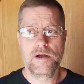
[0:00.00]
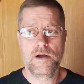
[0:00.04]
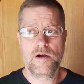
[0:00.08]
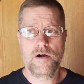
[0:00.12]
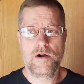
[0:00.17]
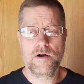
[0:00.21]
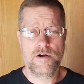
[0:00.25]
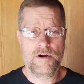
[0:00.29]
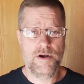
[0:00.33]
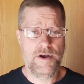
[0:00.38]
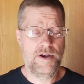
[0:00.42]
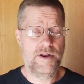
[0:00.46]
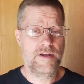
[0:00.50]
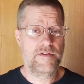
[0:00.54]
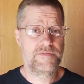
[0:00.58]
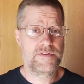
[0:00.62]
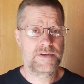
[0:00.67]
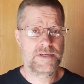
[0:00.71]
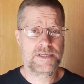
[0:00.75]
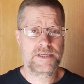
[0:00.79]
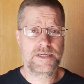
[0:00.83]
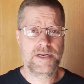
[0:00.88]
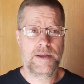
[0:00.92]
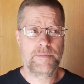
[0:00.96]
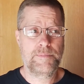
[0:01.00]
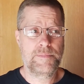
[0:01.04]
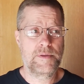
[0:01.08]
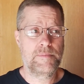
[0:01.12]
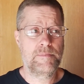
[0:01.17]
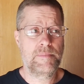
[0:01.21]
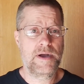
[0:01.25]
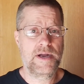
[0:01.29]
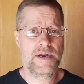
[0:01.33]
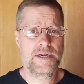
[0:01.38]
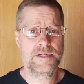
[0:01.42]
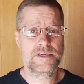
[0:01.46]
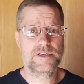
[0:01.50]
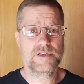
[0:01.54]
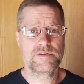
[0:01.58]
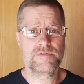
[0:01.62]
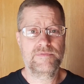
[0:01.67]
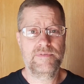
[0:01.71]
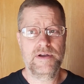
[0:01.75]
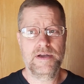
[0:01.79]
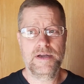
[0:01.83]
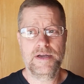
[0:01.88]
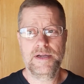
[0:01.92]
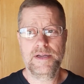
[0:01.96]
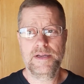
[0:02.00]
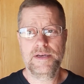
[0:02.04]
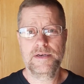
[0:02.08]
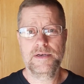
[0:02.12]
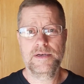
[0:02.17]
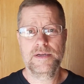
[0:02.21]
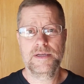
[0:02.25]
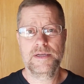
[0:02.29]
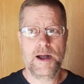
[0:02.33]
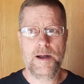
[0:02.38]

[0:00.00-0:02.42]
are enough to stop the bike just fine.